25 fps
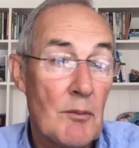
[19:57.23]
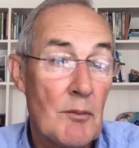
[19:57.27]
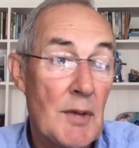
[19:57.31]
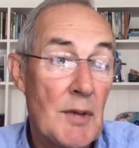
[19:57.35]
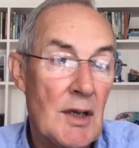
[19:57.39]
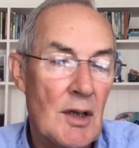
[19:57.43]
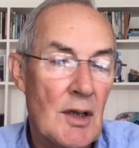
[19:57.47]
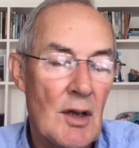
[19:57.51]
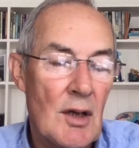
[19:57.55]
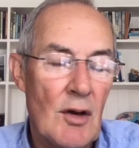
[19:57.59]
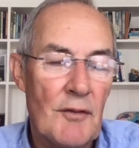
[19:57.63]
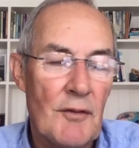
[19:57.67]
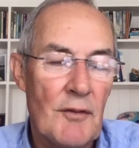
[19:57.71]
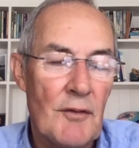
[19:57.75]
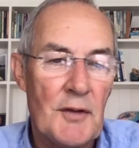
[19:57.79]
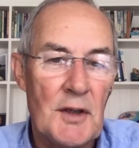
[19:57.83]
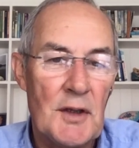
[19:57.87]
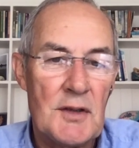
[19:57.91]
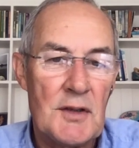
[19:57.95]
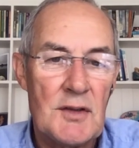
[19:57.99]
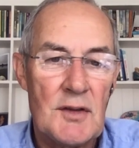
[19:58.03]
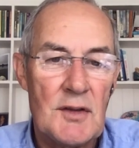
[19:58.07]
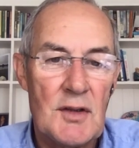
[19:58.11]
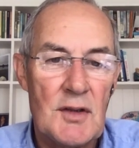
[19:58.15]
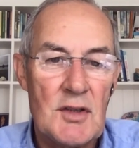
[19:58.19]
being
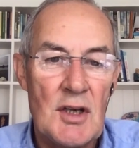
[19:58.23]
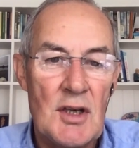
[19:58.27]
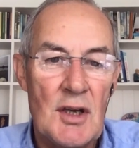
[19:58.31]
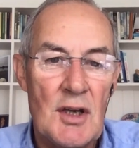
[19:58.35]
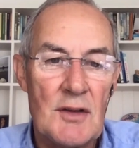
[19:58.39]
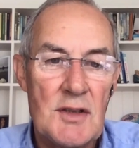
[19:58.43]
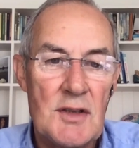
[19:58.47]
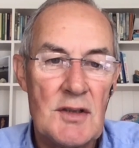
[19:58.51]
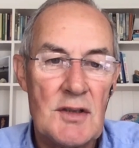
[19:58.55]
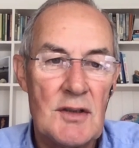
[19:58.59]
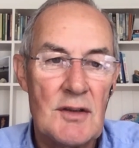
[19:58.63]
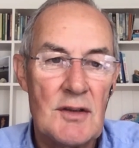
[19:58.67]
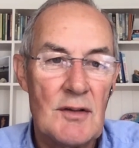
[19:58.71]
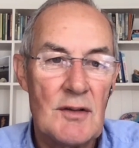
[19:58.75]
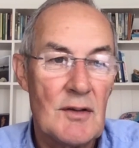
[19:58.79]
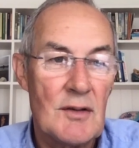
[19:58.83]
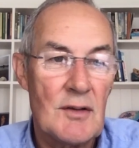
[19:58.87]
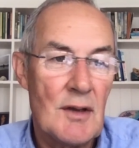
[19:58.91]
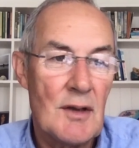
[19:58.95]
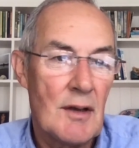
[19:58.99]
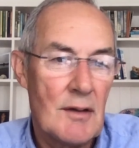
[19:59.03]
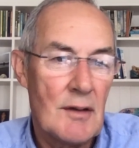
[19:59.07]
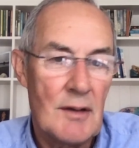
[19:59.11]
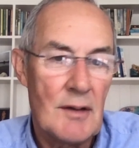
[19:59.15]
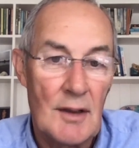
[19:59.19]
offered the chance to
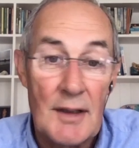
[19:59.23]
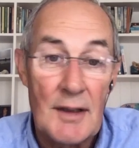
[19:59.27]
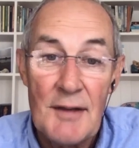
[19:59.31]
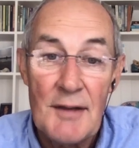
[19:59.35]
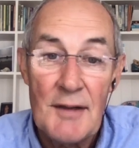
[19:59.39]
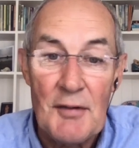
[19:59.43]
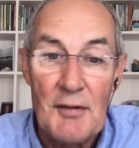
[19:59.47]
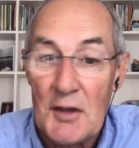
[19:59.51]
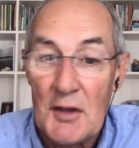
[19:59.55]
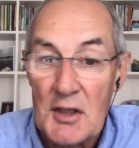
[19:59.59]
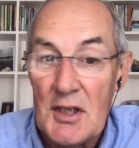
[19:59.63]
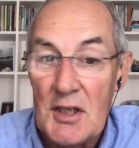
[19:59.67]
live in the